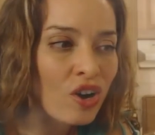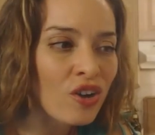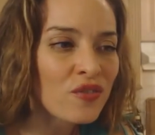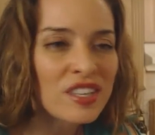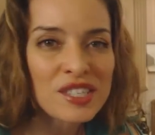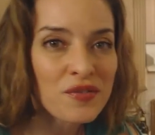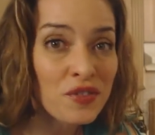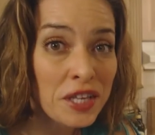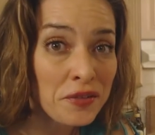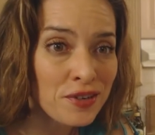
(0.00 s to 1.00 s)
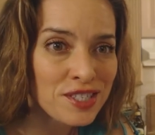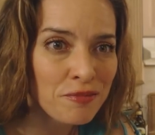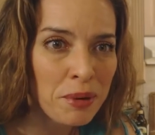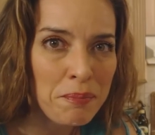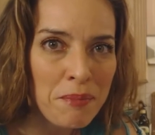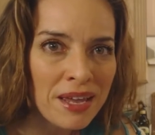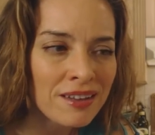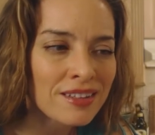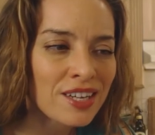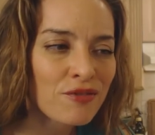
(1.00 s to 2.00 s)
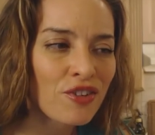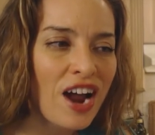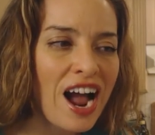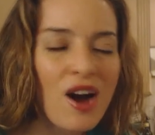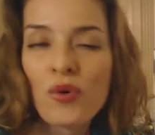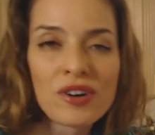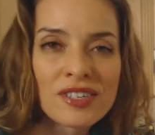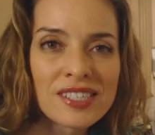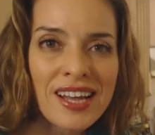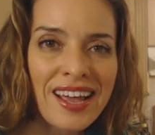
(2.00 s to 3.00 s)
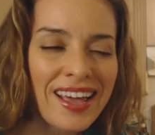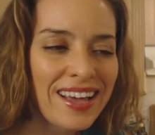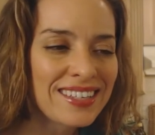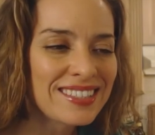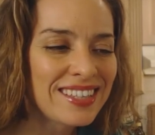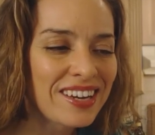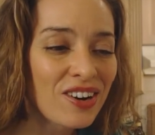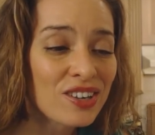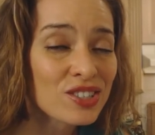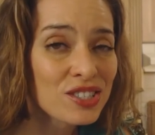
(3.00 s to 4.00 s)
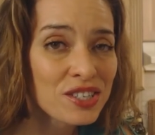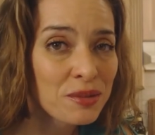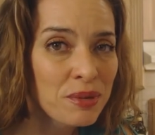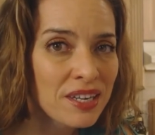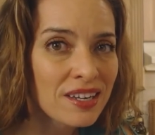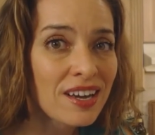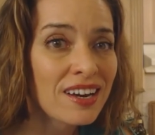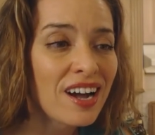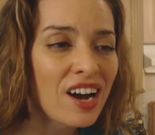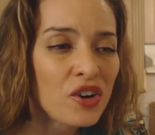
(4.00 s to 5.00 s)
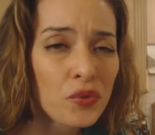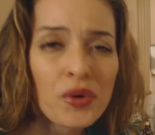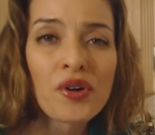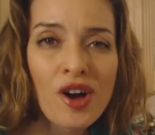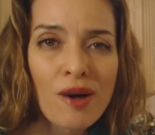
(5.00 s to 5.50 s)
all of these flavors have been mingling for hours, and they are just going to be an unreal